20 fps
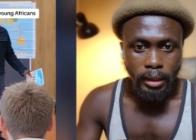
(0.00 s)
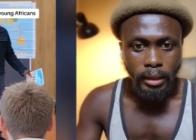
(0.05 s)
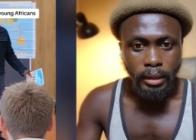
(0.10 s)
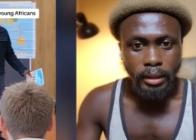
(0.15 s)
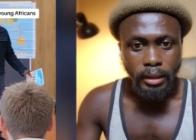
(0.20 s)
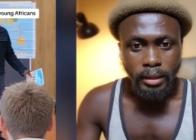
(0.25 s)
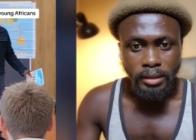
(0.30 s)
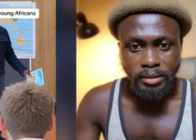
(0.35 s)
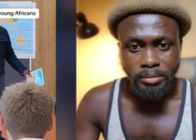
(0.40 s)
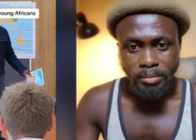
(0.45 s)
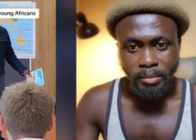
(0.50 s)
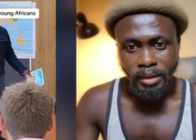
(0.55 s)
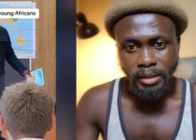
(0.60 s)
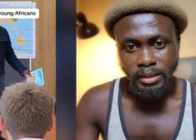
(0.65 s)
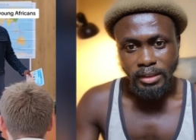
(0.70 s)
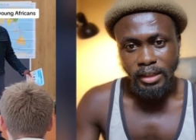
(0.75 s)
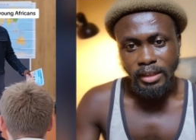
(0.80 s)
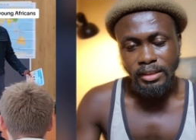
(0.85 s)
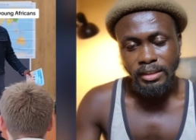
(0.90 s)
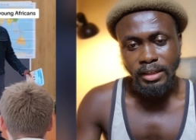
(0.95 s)
in as
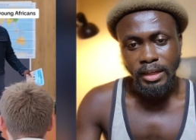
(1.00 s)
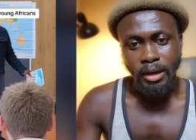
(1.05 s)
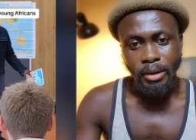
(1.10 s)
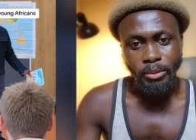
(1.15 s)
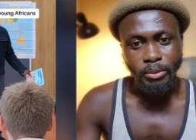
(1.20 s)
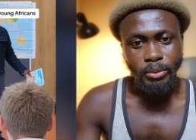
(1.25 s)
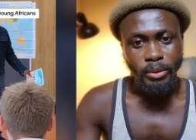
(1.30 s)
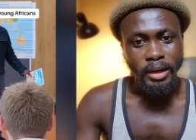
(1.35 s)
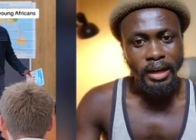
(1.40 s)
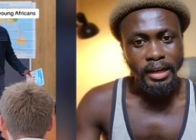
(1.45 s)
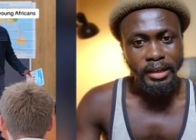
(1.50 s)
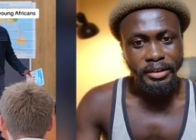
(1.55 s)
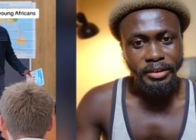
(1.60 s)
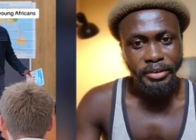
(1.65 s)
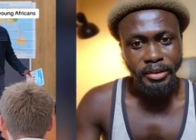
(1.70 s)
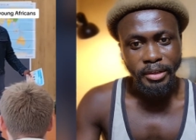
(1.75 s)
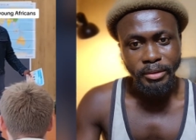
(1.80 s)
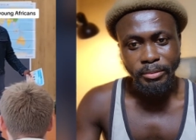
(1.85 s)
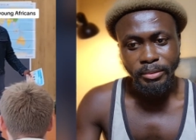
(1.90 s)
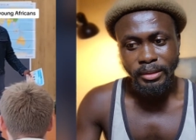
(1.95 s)
much as I will
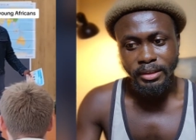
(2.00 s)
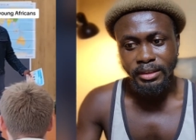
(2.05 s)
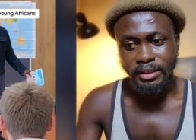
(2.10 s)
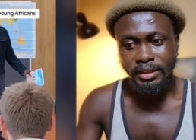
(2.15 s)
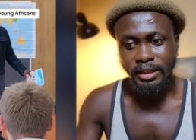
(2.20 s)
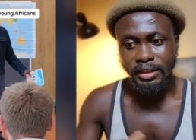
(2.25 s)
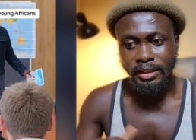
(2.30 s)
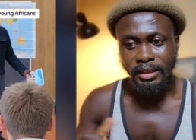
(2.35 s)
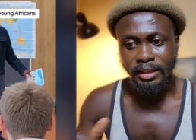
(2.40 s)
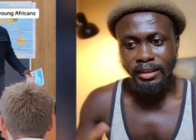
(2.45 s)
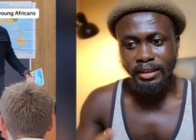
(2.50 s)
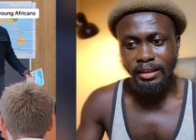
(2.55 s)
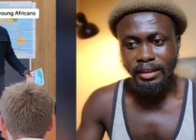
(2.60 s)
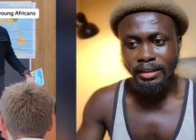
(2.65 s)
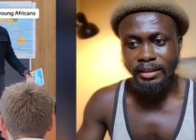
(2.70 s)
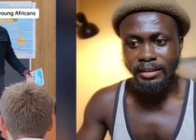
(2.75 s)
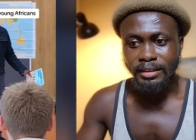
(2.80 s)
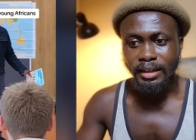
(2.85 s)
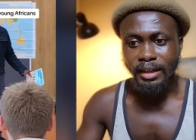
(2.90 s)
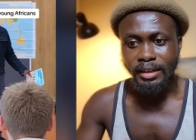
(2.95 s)
agree with certain
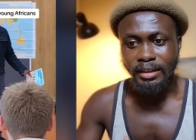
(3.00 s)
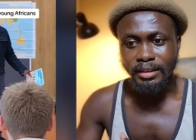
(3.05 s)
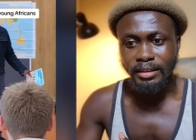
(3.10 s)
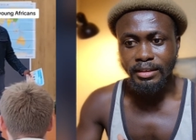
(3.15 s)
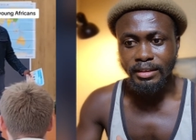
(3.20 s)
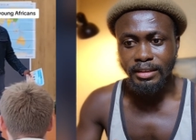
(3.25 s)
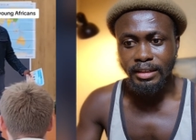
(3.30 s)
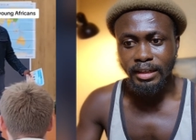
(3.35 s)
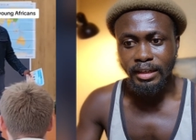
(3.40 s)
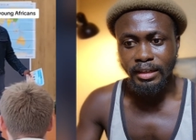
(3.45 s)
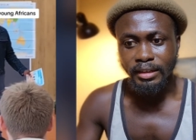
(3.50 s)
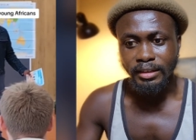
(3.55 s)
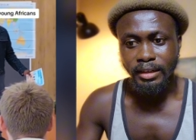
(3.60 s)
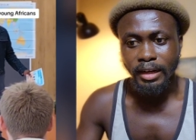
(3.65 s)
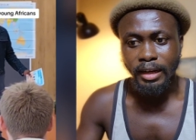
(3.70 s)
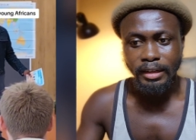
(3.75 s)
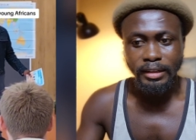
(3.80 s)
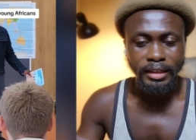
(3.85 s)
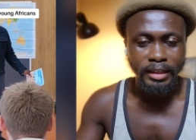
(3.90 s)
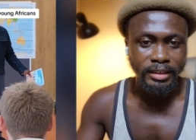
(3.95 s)
things that he says,
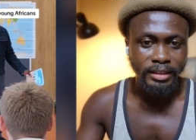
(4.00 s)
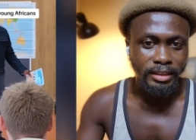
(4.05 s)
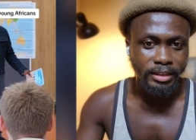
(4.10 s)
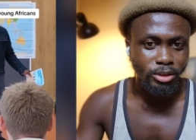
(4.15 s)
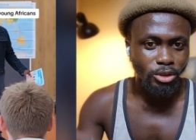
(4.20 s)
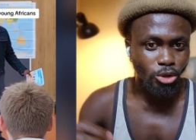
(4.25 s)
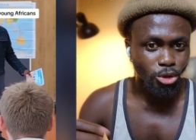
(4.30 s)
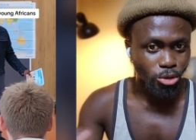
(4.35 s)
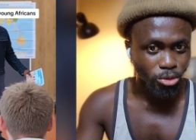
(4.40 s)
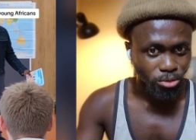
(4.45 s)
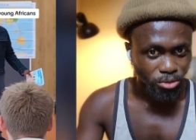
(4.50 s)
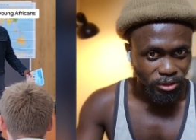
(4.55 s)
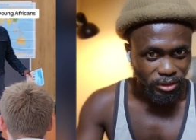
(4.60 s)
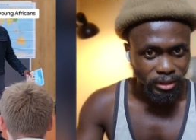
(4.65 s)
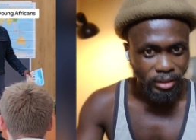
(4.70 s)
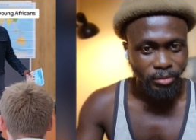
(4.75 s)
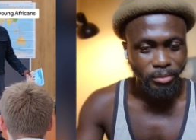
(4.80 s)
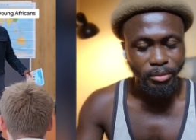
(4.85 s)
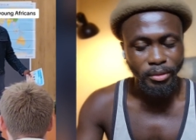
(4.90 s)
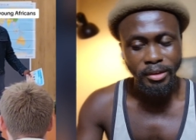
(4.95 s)
like there's a truth
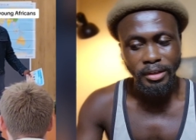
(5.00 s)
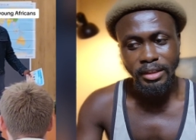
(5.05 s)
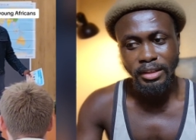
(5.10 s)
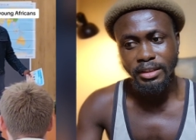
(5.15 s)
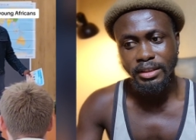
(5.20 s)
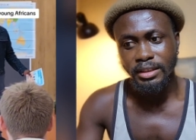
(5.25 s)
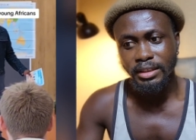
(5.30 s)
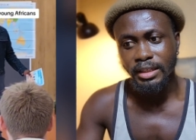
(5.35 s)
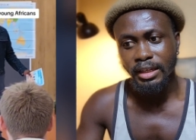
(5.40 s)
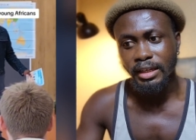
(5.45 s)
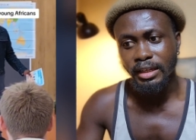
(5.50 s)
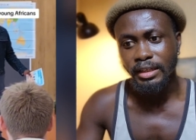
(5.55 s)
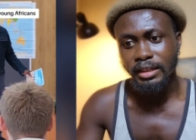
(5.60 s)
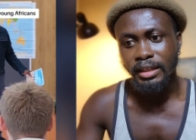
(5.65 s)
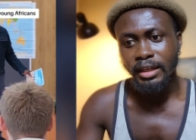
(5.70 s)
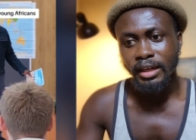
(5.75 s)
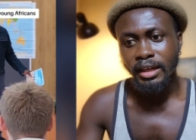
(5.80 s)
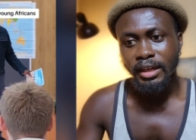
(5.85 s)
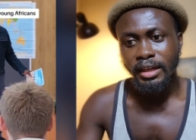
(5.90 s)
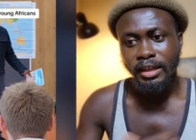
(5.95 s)
in what he said,
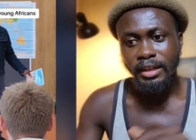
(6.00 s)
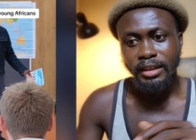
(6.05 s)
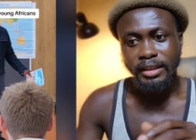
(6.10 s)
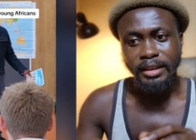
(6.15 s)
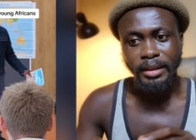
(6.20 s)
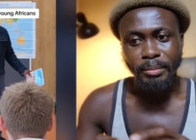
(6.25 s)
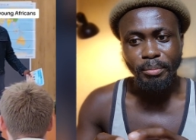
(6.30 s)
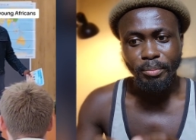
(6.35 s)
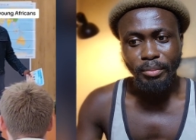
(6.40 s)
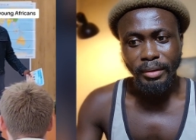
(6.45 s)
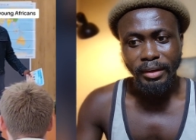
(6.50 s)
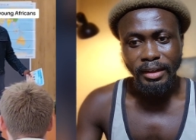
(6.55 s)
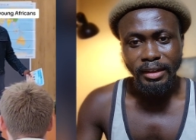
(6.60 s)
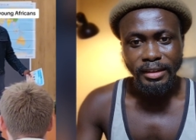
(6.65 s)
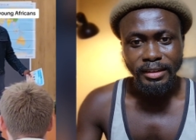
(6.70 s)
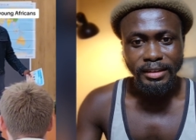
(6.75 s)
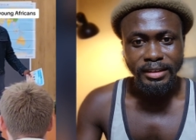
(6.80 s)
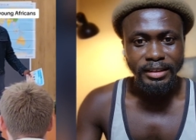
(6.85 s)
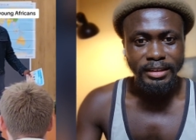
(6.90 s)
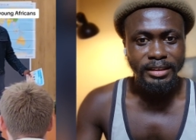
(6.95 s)
the
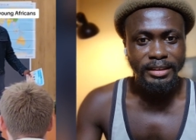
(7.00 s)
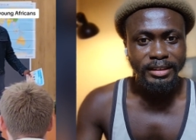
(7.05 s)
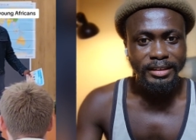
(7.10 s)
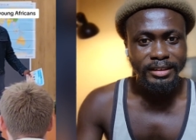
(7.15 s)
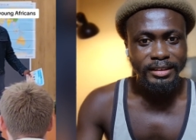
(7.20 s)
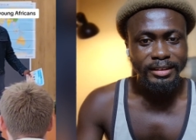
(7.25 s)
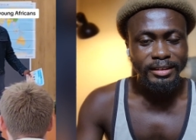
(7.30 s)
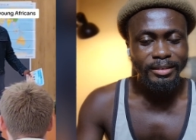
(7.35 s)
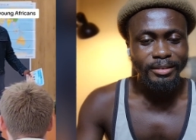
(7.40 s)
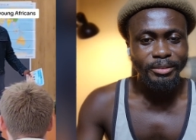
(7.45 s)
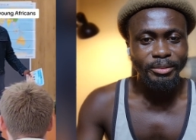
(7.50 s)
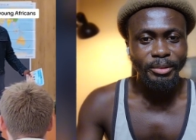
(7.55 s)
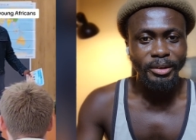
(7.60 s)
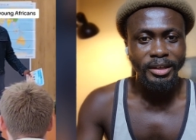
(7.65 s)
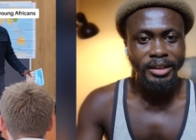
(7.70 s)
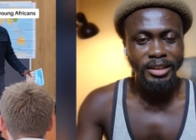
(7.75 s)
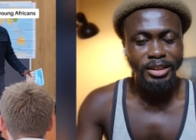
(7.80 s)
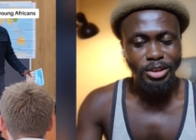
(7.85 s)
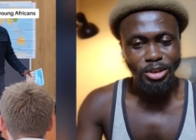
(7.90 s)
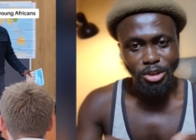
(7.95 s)
place
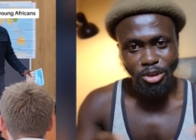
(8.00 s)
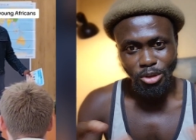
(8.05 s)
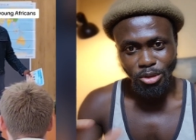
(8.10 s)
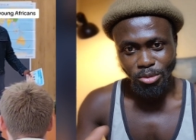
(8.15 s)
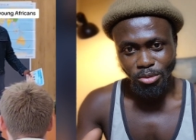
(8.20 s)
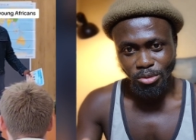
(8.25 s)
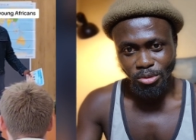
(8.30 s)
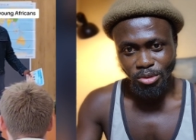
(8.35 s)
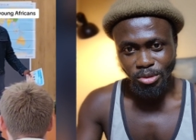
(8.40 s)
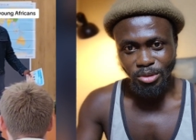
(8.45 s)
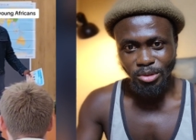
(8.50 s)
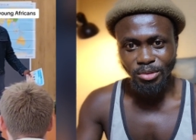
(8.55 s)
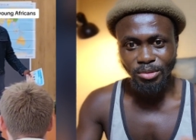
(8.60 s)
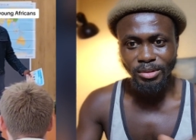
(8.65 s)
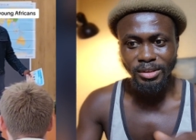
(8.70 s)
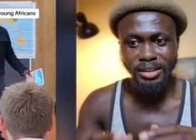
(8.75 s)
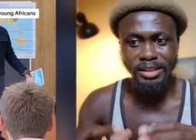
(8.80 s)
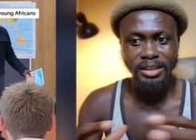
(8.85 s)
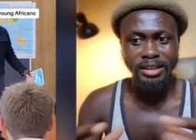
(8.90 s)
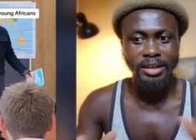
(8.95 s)
where he chose
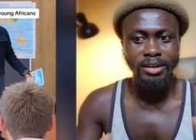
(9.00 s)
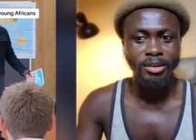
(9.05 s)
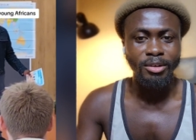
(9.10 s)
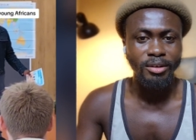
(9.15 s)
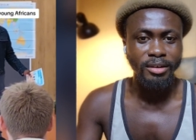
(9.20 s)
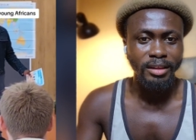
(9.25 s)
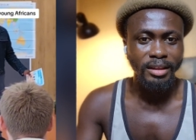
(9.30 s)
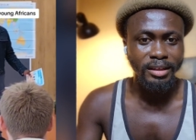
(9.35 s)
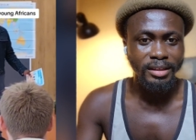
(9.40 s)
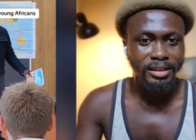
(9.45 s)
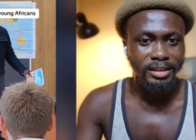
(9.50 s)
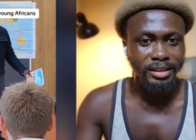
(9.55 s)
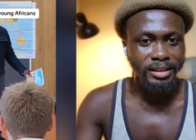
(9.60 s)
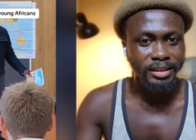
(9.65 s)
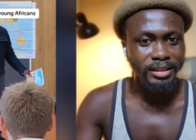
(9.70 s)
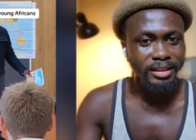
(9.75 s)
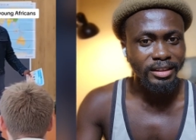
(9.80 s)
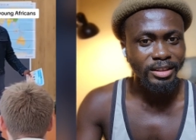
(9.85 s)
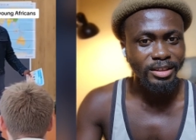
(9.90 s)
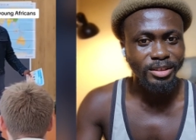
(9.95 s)
to say all this
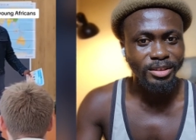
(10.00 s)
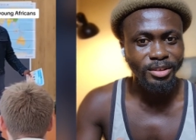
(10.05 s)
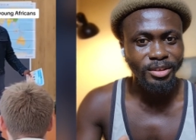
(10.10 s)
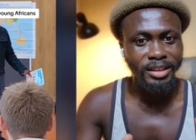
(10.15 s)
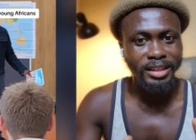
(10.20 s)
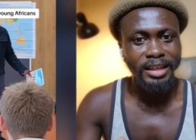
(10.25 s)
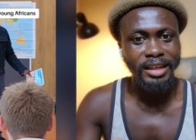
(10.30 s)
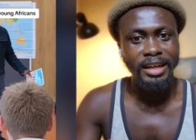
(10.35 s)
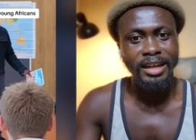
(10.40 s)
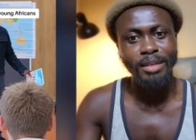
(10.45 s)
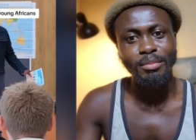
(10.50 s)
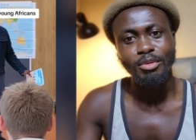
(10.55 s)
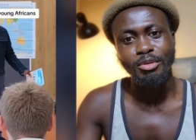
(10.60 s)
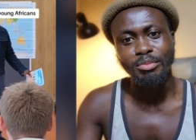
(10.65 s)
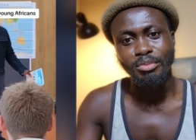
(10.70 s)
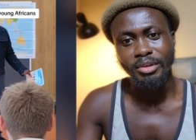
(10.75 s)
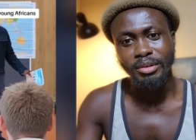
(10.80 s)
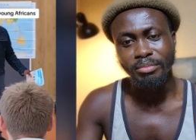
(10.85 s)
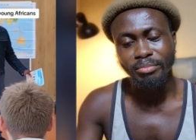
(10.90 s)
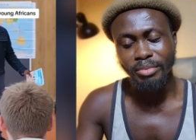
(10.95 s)
thing is not an
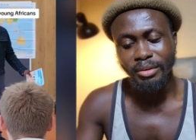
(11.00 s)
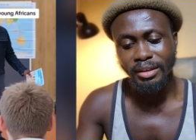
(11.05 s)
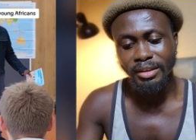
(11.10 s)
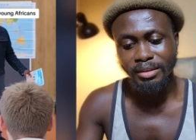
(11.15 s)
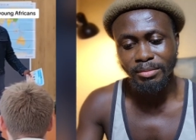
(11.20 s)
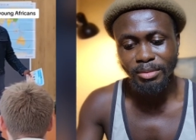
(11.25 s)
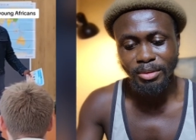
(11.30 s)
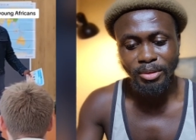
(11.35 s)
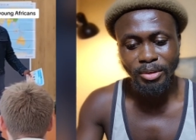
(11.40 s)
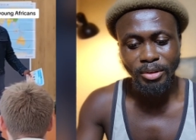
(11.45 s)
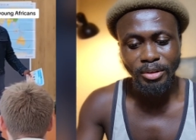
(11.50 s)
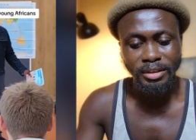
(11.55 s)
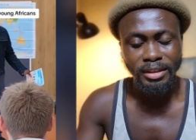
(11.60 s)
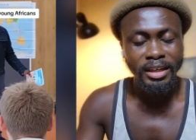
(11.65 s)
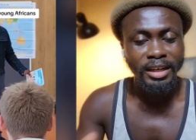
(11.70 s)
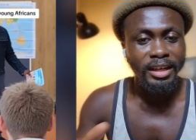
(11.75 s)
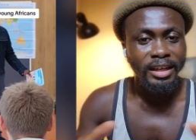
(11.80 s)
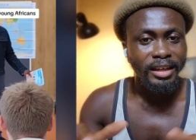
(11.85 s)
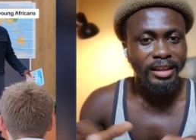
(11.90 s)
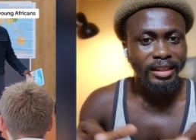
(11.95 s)
appropriate place because